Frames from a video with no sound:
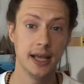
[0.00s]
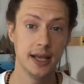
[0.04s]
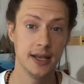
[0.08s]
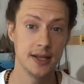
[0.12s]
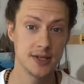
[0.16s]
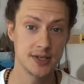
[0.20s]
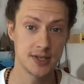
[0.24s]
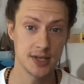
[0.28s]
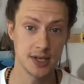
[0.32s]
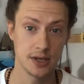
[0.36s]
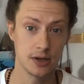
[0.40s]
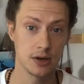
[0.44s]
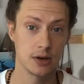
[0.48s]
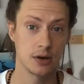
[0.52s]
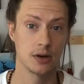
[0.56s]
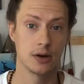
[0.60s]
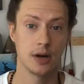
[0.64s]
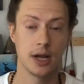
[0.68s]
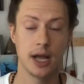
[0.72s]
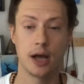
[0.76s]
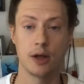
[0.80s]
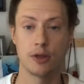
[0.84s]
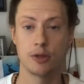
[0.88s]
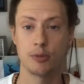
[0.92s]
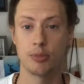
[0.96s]
see your
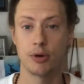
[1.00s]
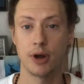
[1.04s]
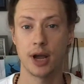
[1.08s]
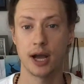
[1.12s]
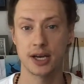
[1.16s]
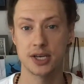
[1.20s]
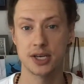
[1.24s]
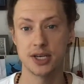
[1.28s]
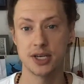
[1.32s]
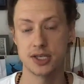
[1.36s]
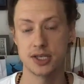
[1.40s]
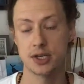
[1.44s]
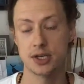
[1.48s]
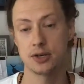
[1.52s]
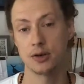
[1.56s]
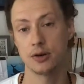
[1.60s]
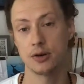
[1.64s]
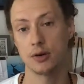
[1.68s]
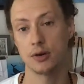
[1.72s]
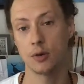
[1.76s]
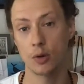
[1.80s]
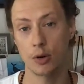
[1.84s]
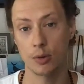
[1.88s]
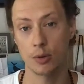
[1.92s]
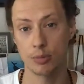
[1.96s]
health
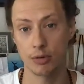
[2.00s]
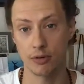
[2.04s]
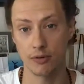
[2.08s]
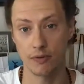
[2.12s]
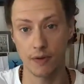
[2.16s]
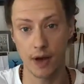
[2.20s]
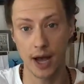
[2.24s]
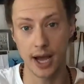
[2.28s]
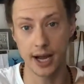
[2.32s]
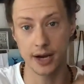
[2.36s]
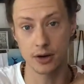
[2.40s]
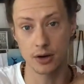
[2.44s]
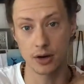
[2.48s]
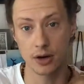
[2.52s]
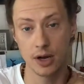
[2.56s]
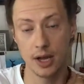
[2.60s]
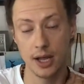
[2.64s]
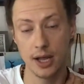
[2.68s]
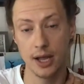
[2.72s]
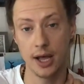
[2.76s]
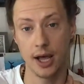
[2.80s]
practitioner or provider